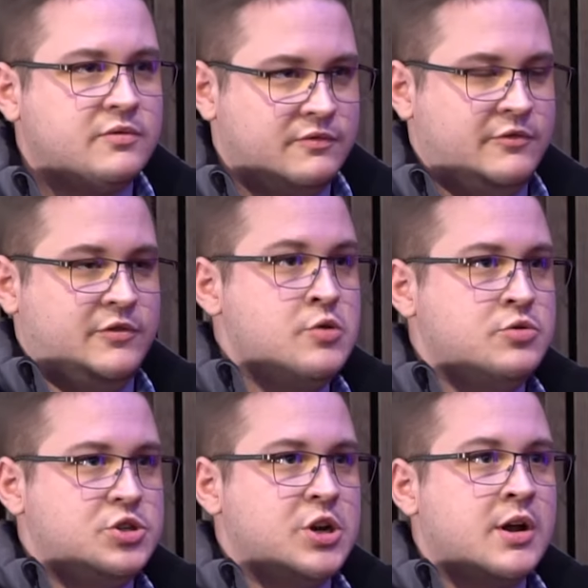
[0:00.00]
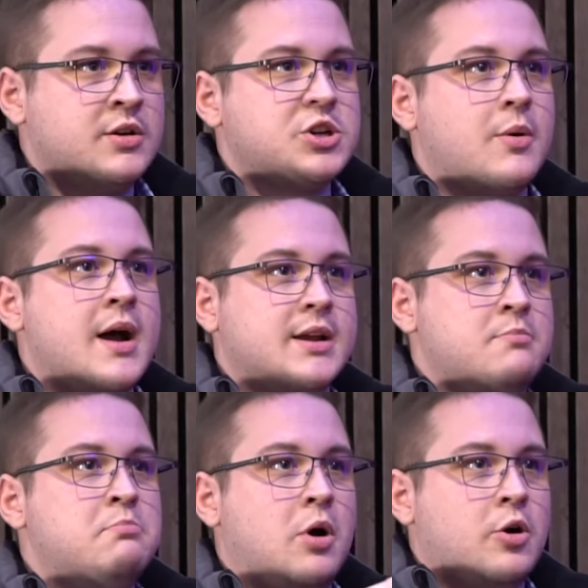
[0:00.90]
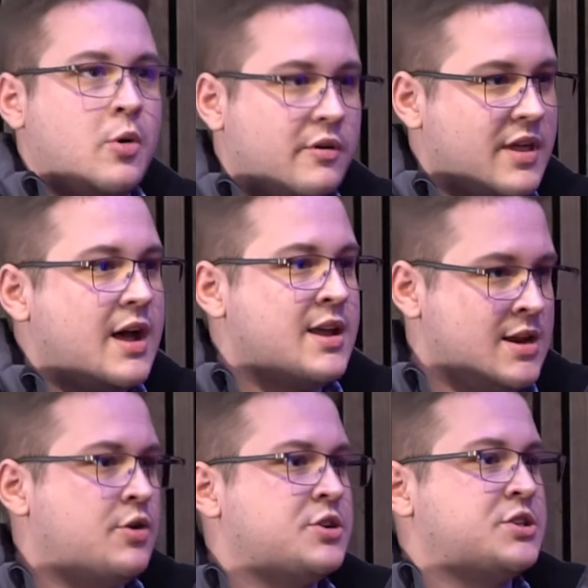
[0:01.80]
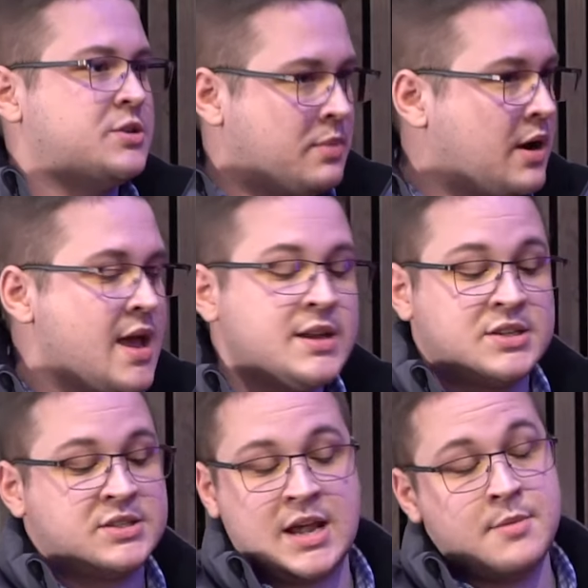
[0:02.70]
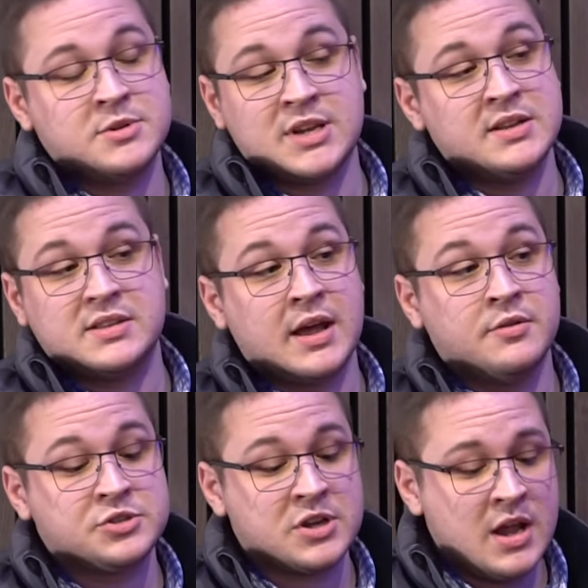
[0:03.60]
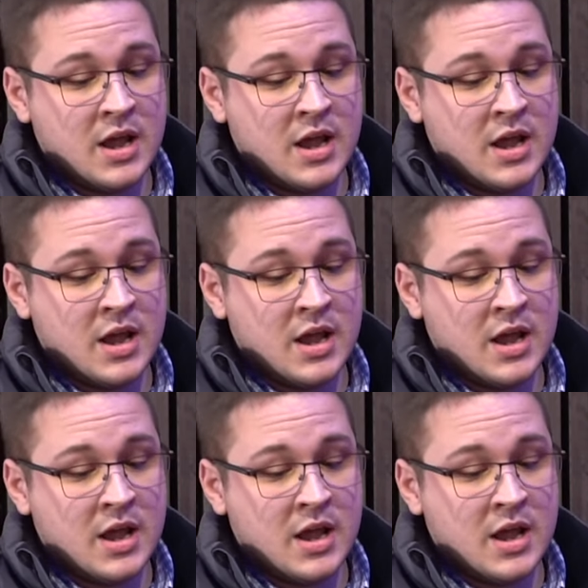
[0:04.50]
future, so I can borrow off that in order to buy it. It's the same as anything else.